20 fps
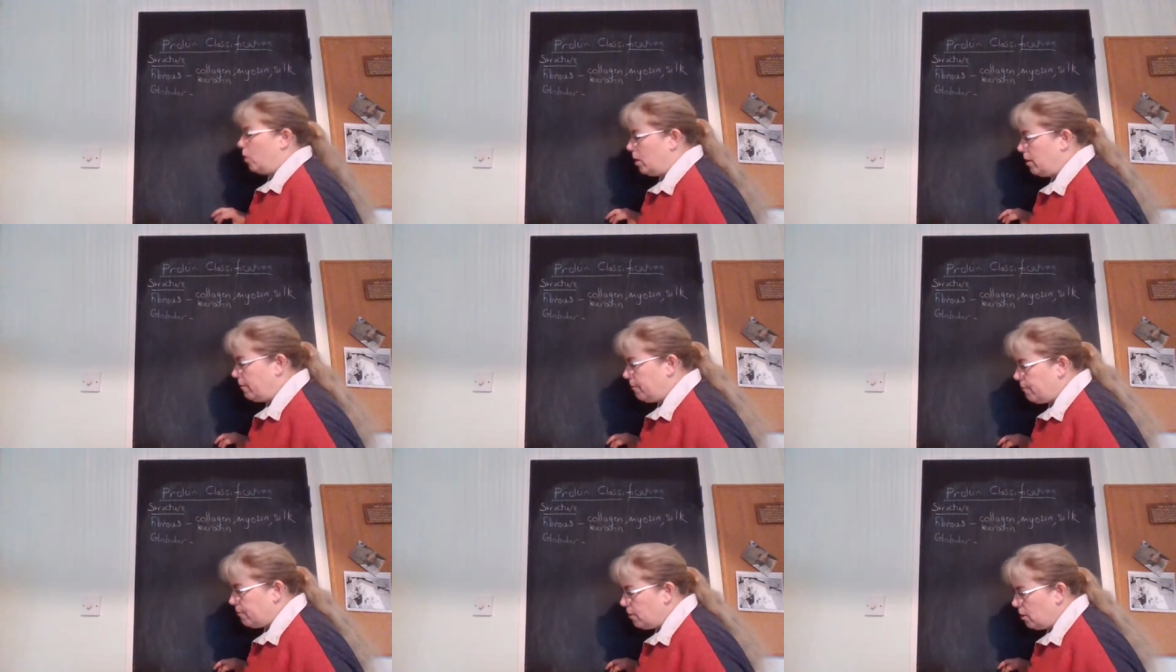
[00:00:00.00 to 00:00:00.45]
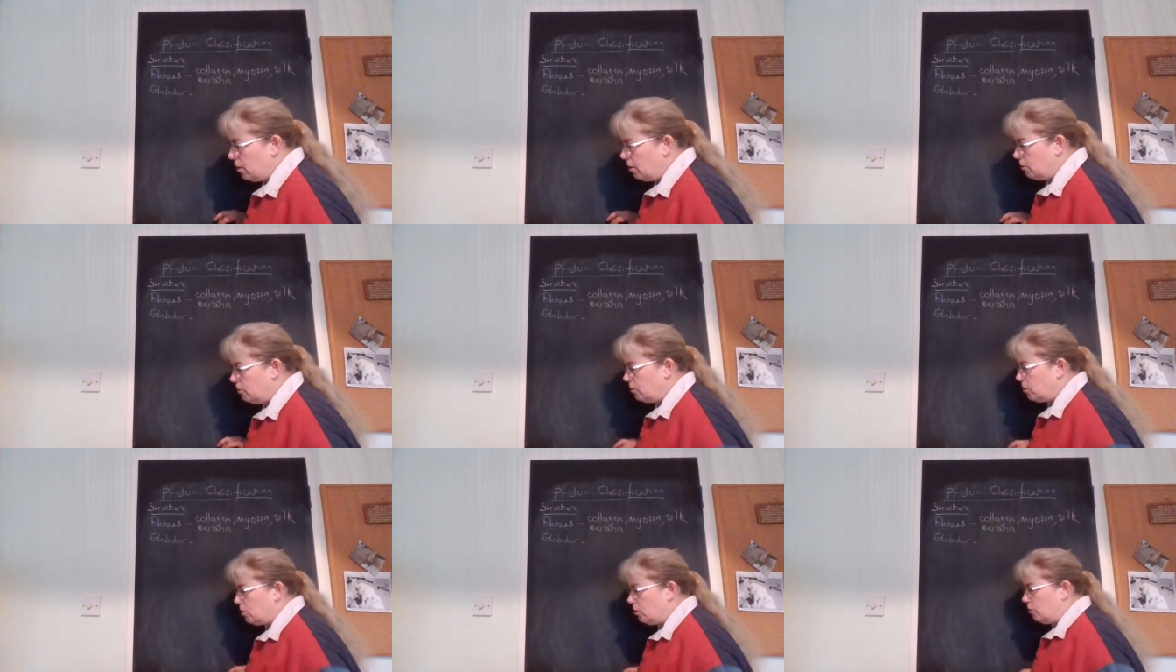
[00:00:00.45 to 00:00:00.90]
one of
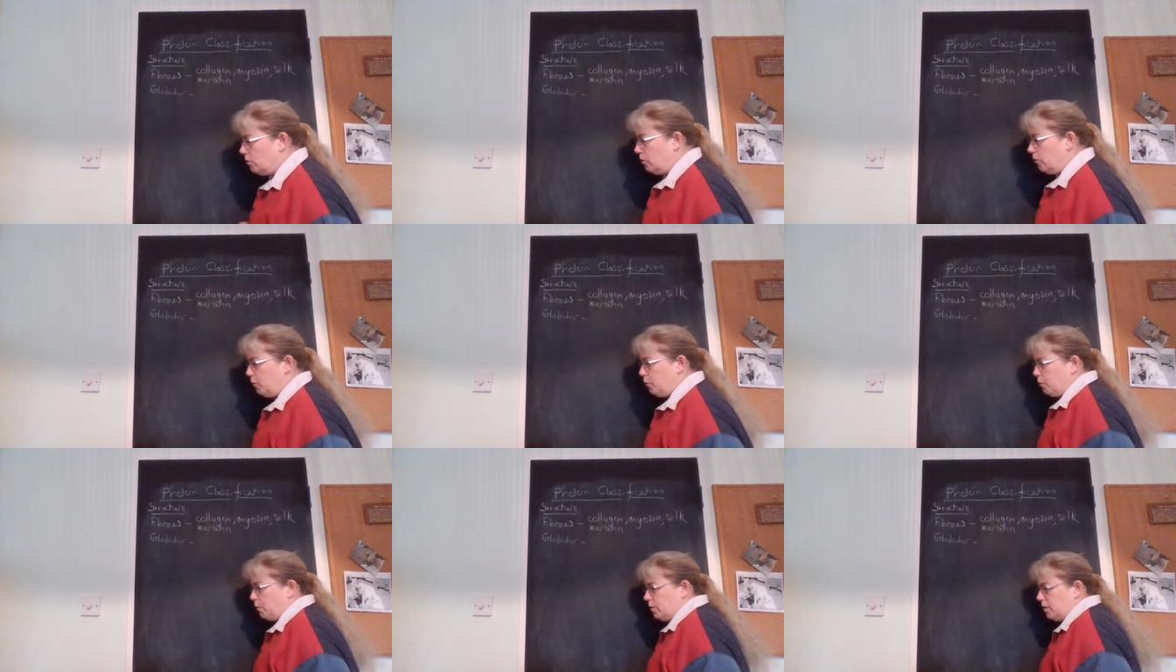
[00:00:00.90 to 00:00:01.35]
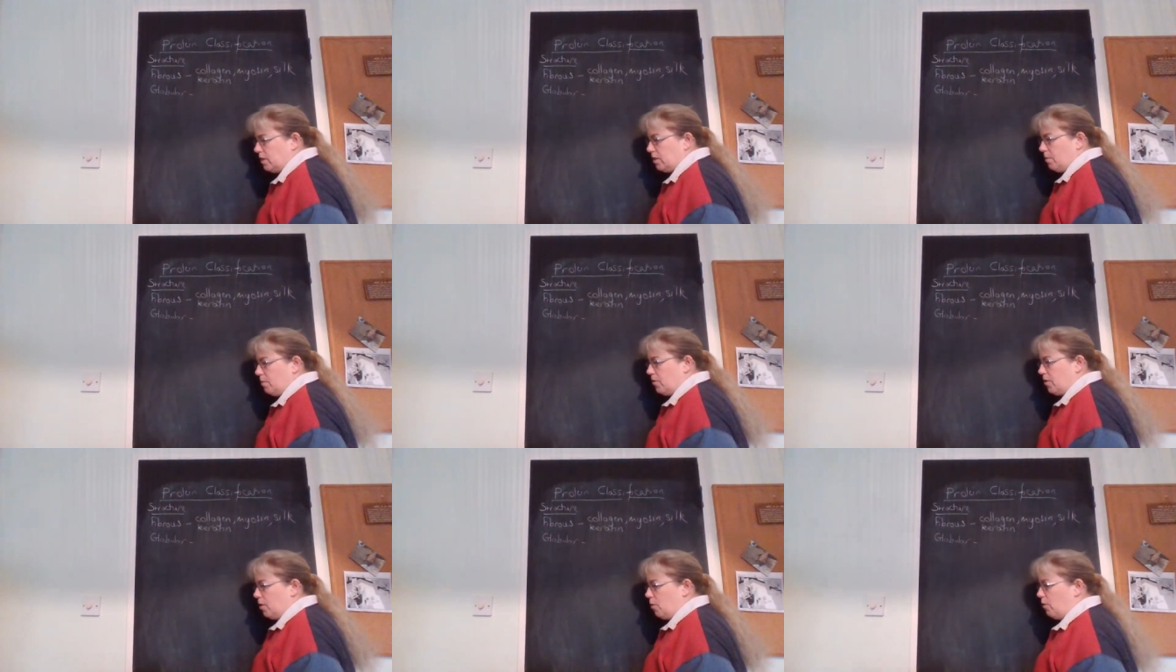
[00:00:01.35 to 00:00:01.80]
those,
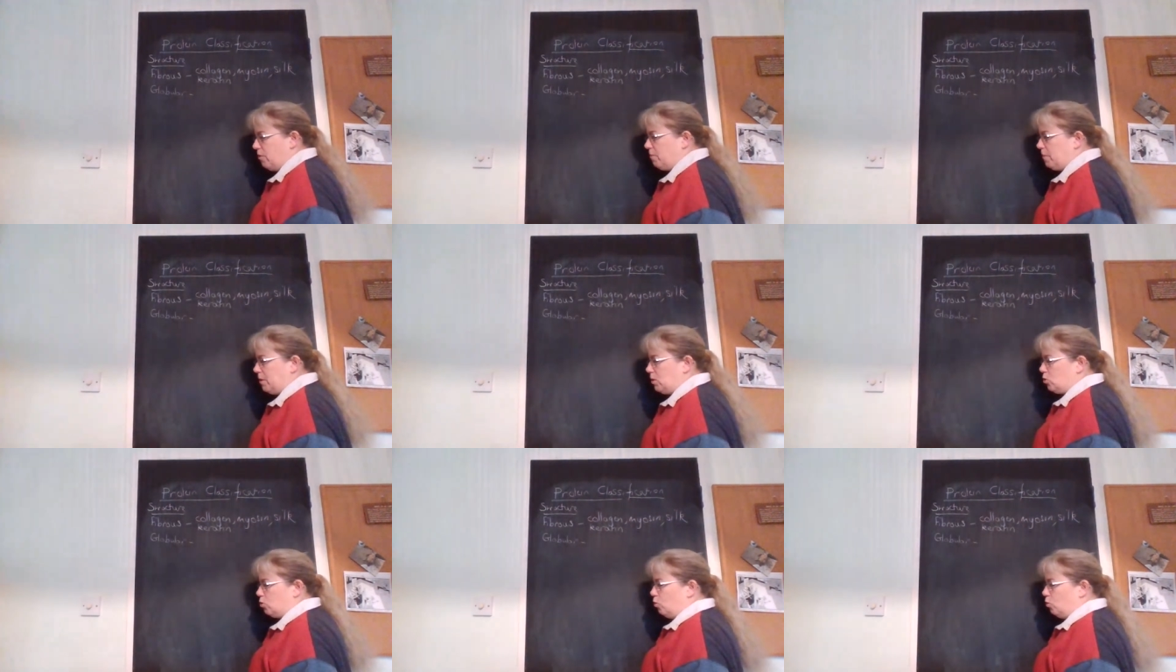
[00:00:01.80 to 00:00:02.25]
something we've been